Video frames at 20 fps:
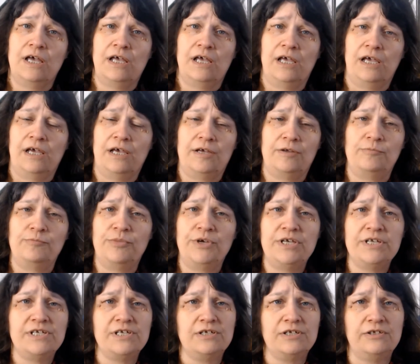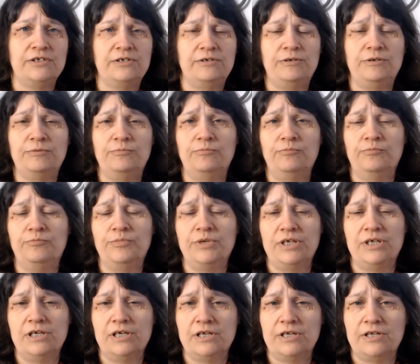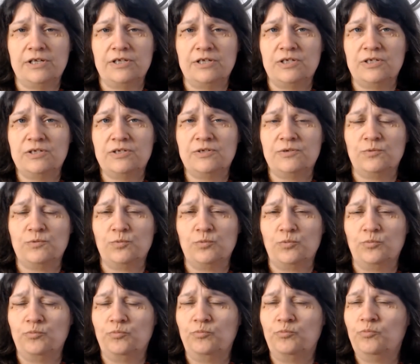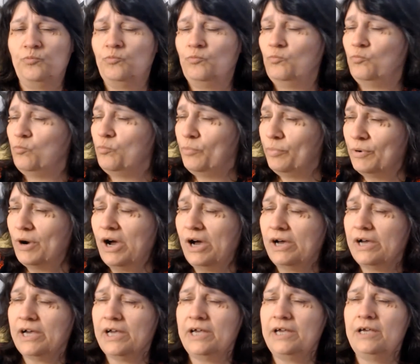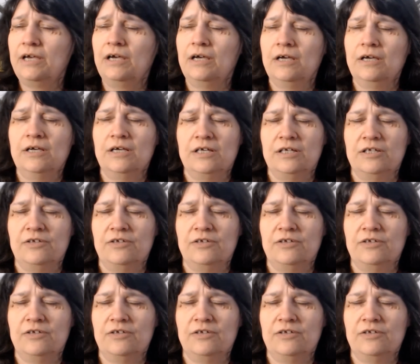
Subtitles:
and basically begins by the